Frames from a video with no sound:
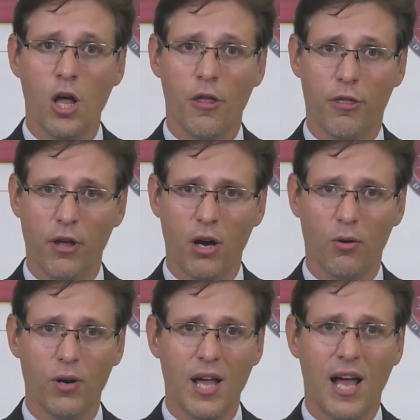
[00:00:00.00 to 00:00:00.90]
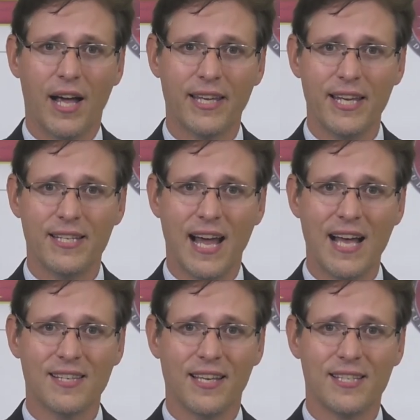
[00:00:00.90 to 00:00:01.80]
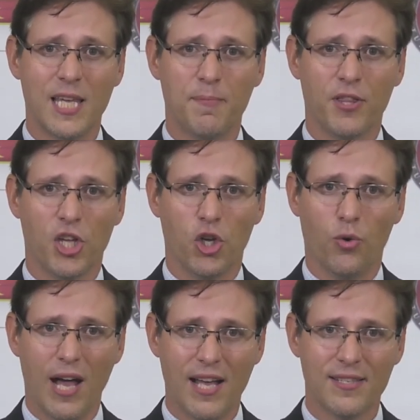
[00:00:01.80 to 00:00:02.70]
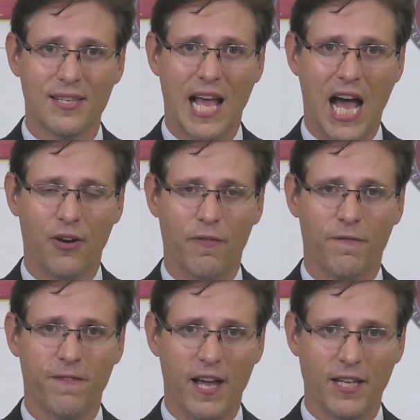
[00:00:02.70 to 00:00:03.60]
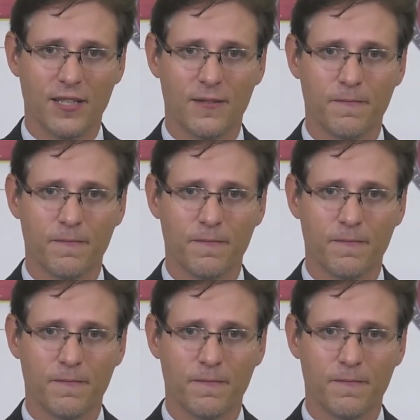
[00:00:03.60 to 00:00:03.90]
though a key task is keeping the US out of the fight.